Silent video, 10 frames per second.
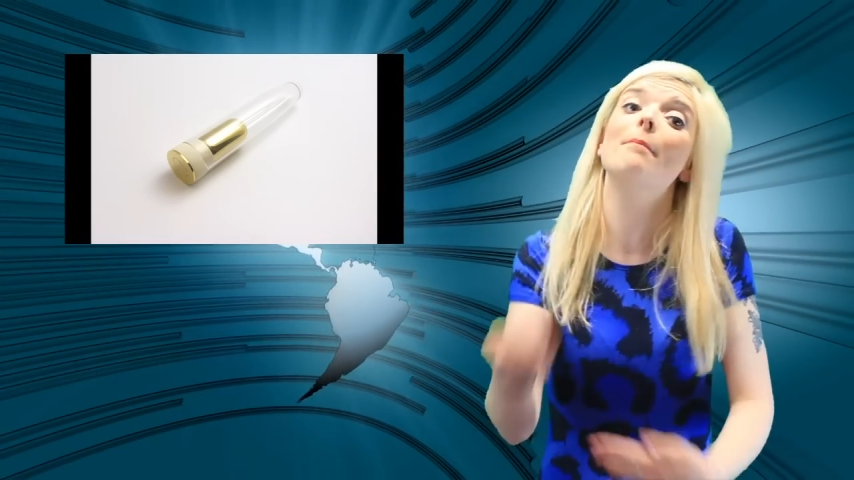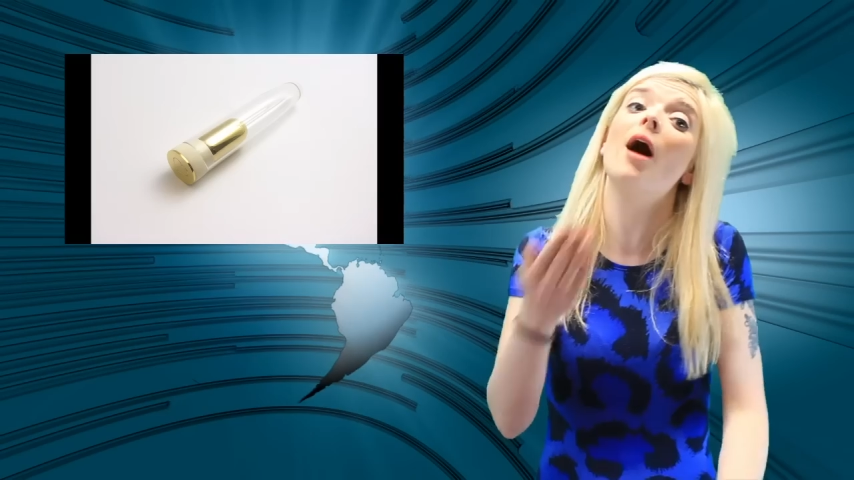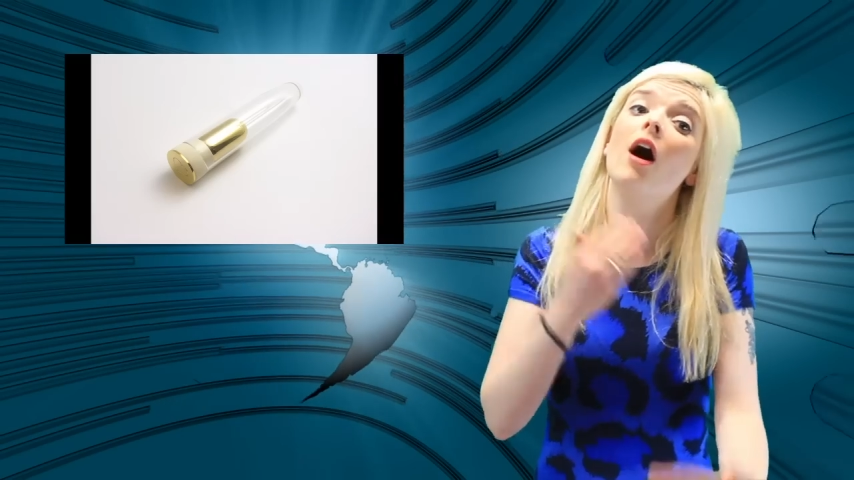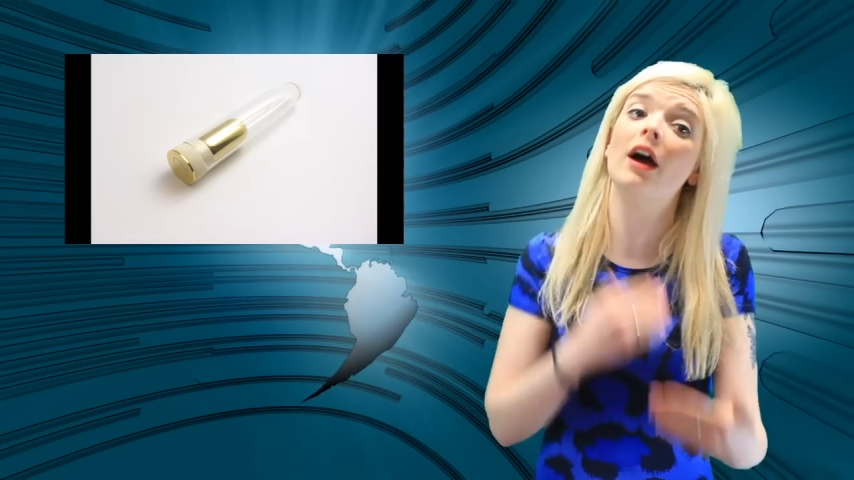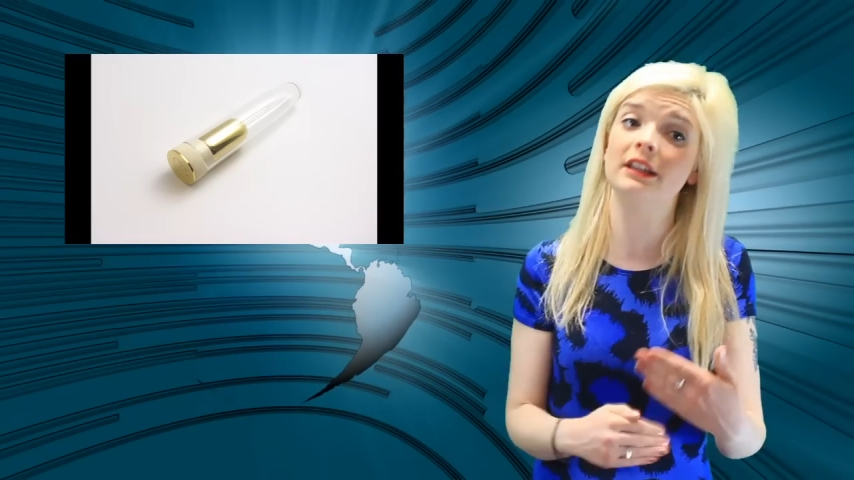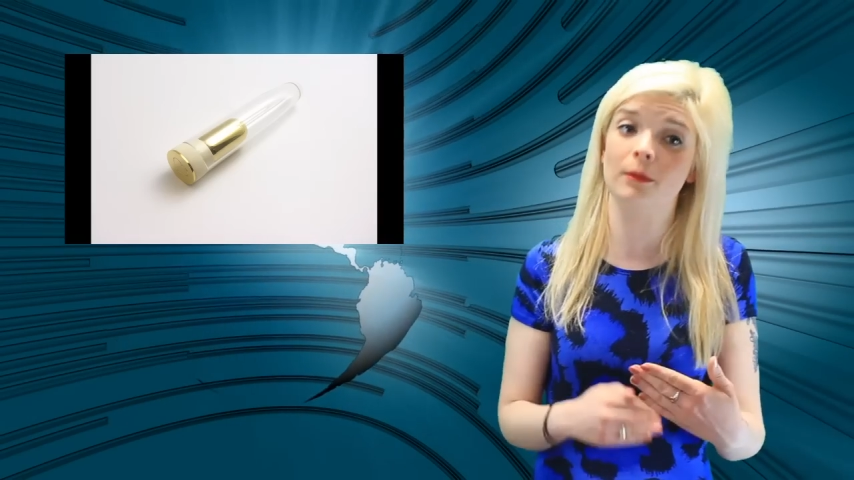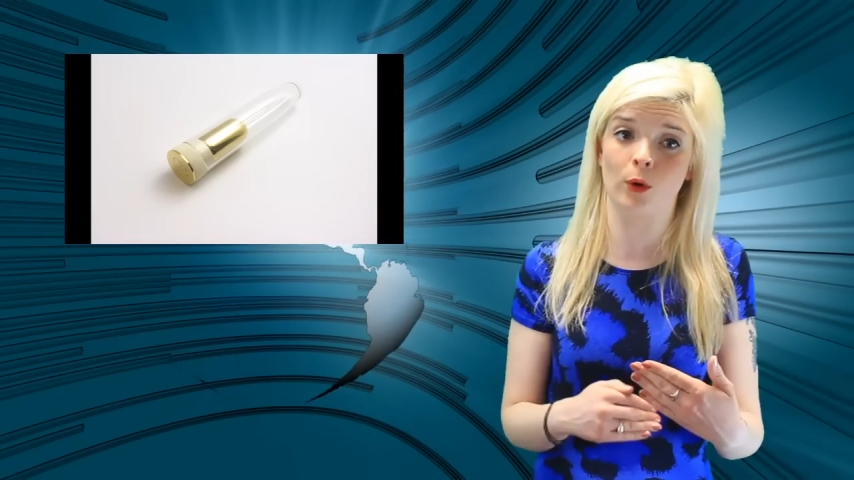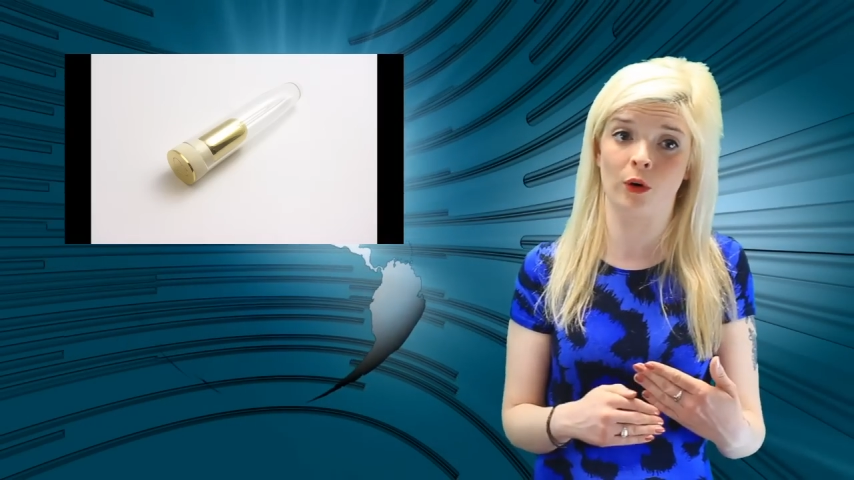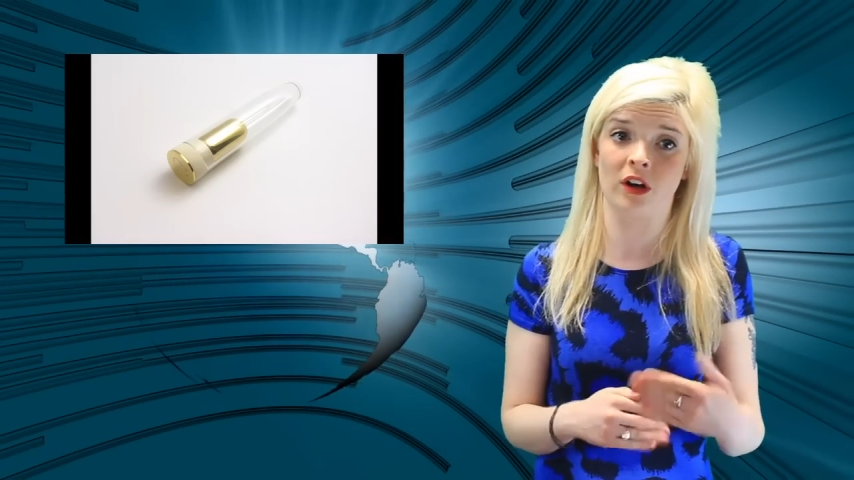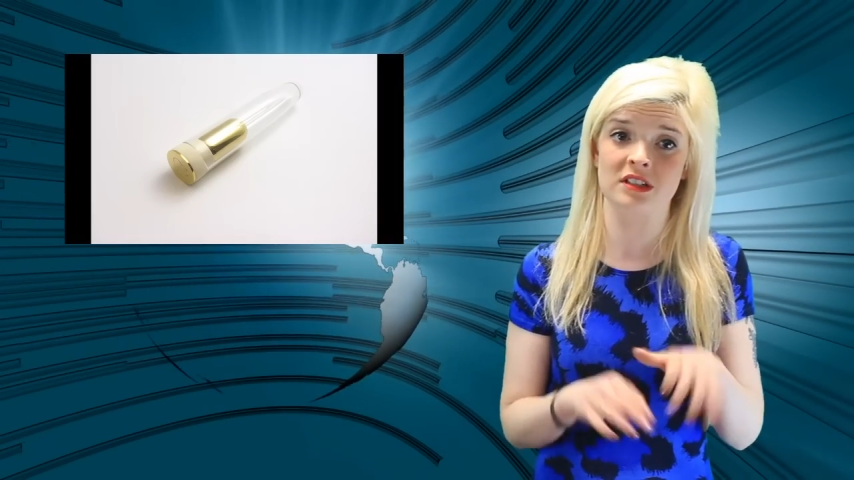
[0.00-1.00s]
behind the
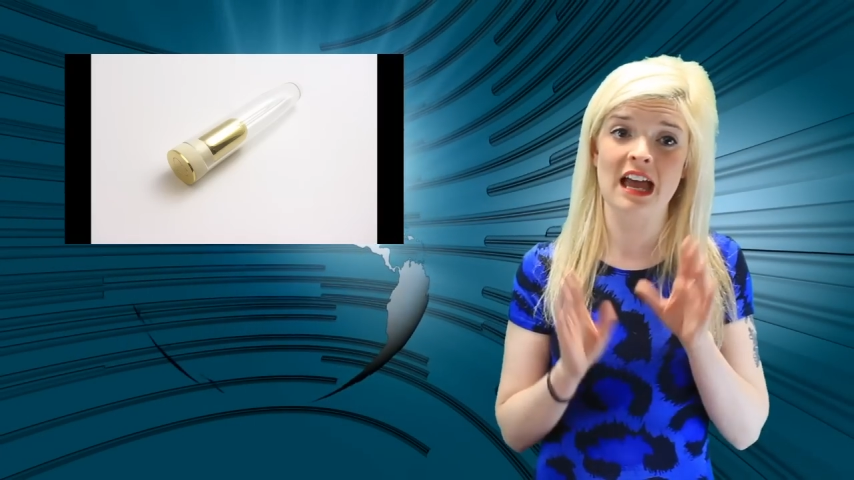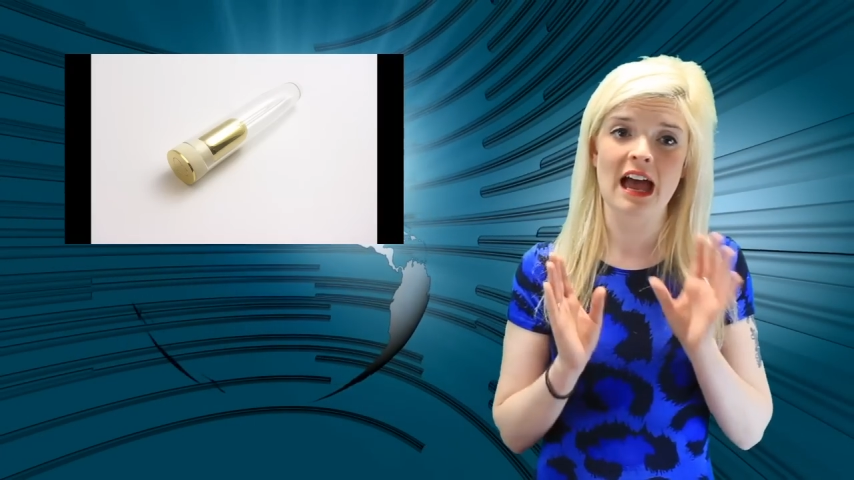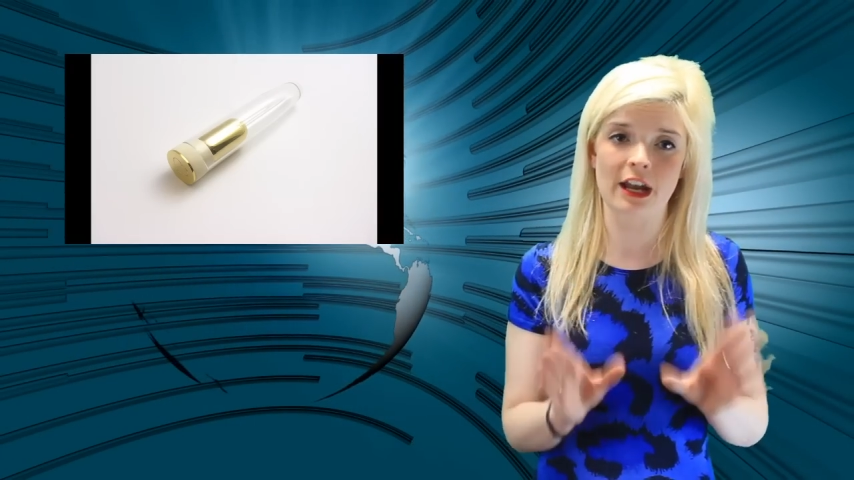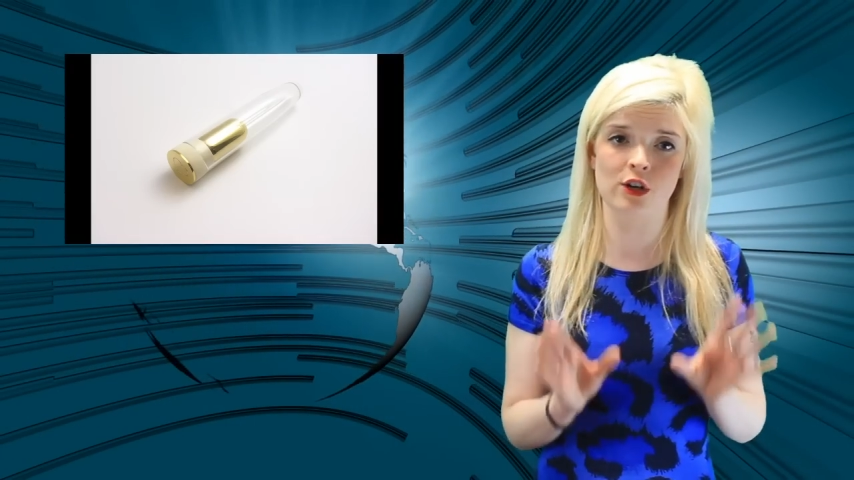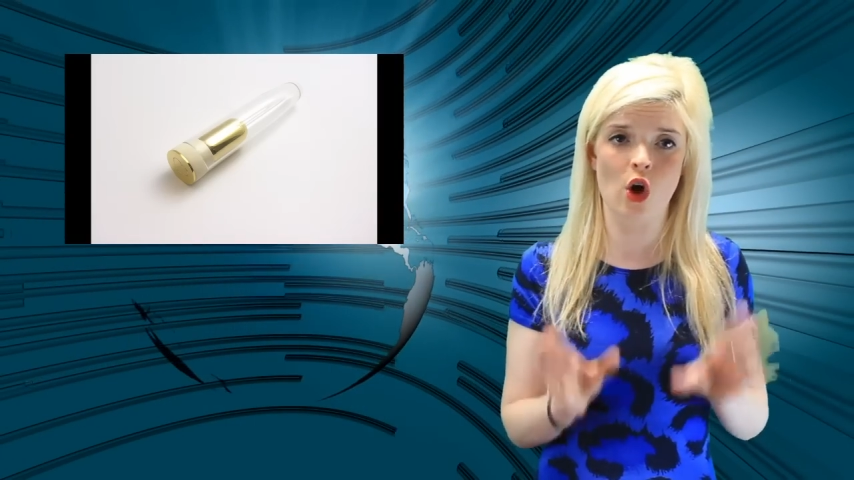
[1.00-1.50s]
product and